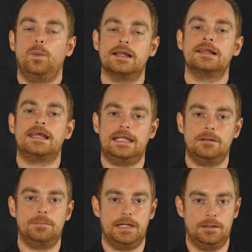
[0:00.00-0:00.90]
will
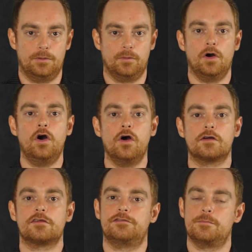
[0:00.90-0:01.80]
keep people
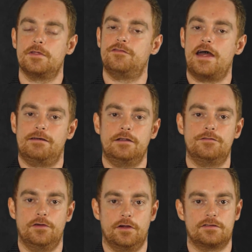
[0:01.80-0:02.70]
hooked from the very
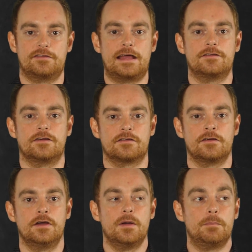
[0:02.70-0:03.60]
first
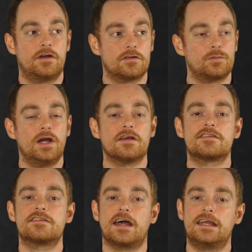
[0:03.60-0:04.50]
sentence because we are
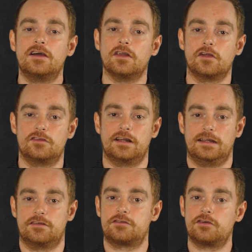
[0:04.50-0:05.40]

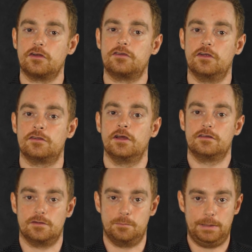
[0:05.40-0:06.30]
psychologically structured
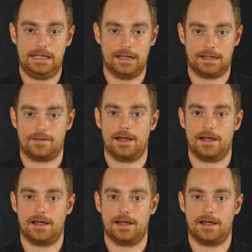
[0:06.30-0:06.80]
to be like